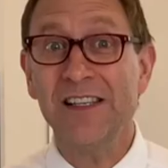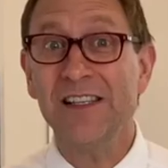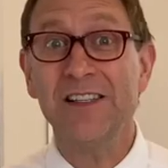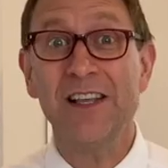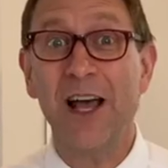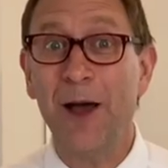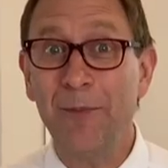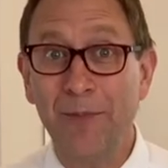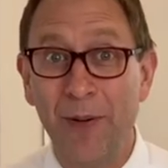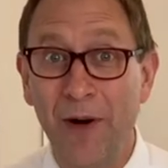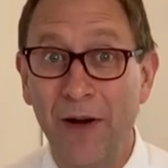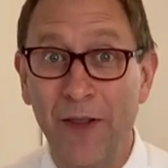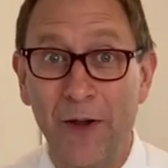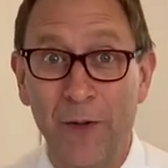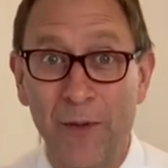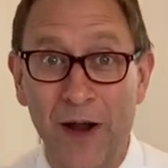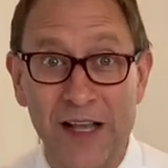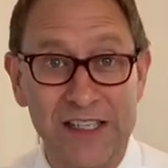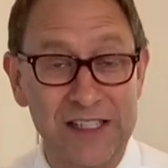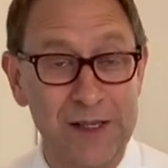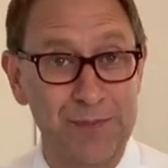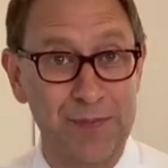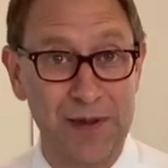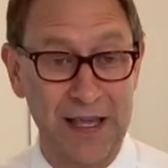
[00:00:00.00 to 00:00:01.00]
is not part of the
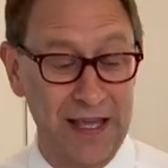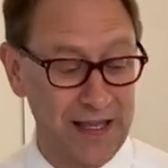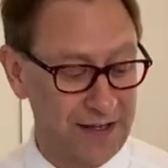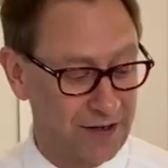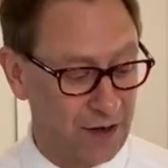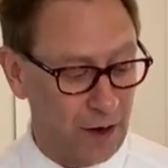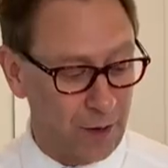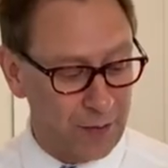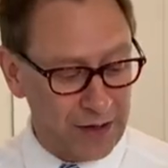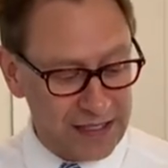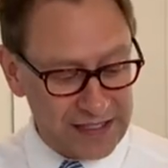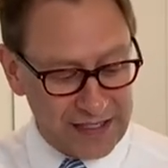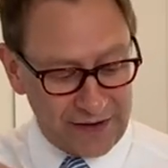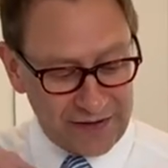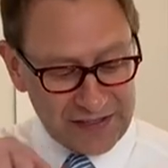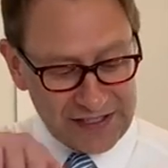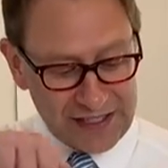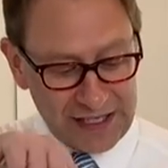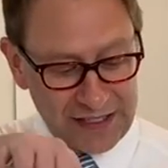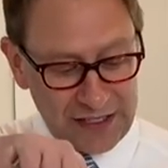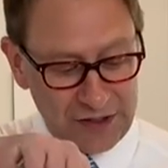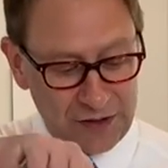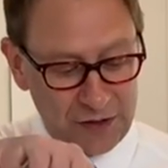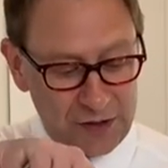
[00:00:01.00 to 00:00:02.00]
recipe. Nobody's ever
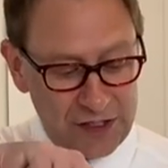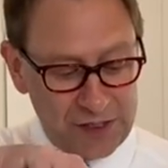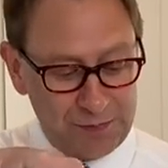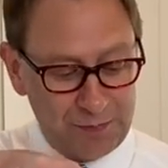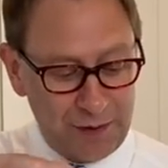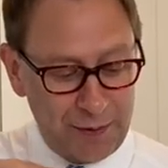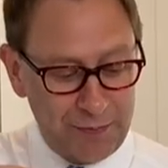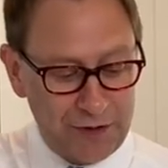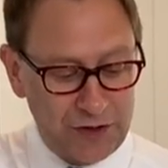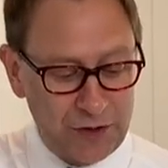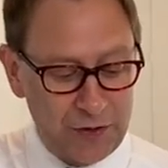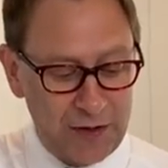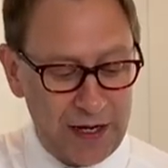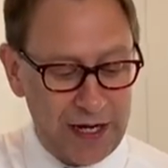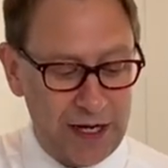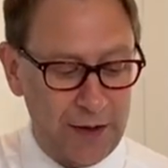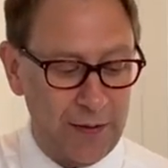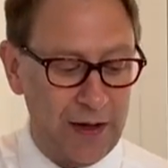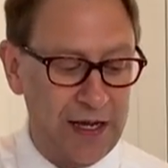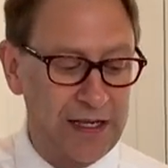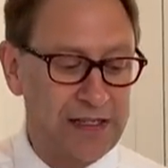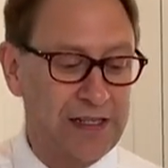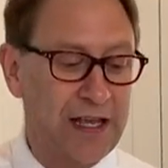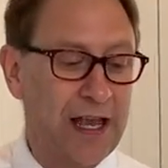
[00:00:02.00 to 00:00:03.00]
said to do this, but I'm gonna do it
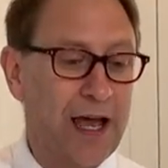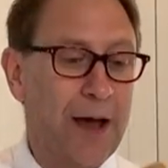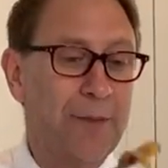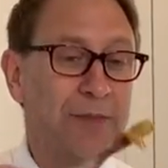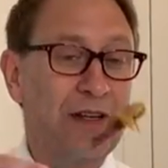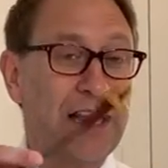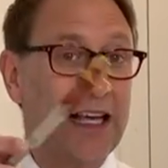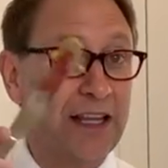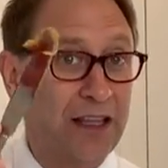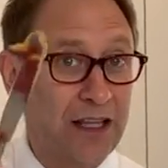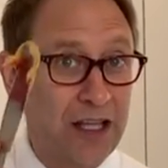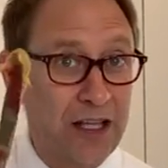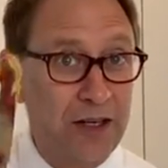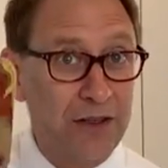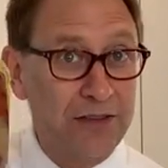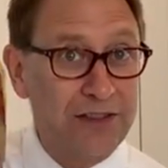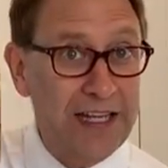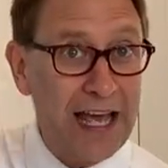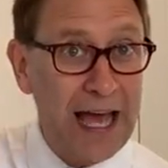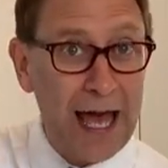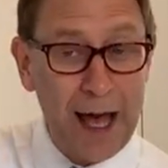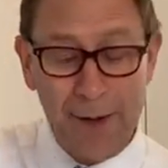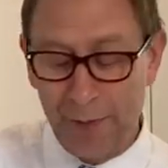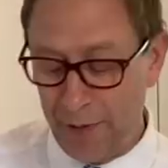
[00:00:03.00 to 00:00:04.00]
anyways. Take a little
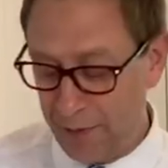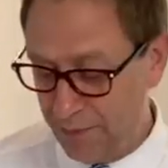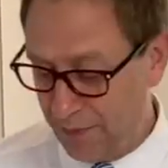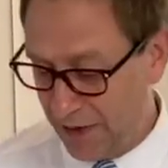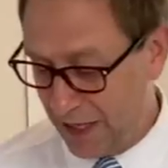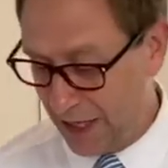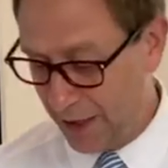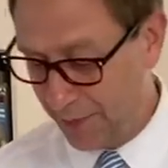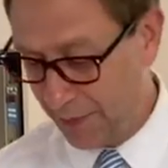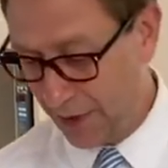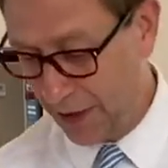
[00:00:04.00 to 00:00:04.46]
dab of peanut